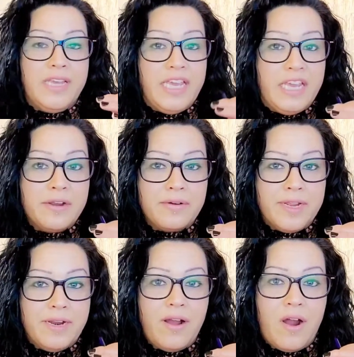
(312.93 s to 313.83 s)

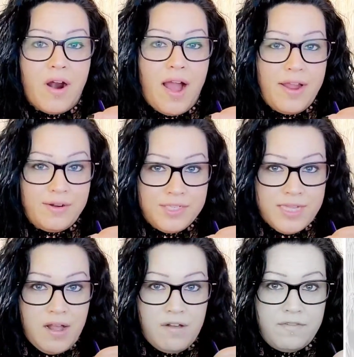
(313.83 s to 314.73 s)
hearing our higher
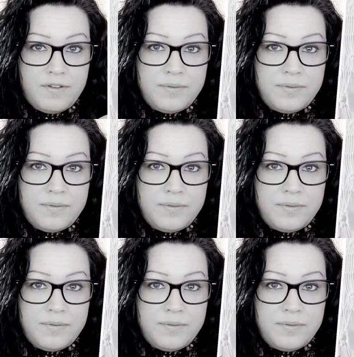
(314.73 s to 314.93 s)
self. In all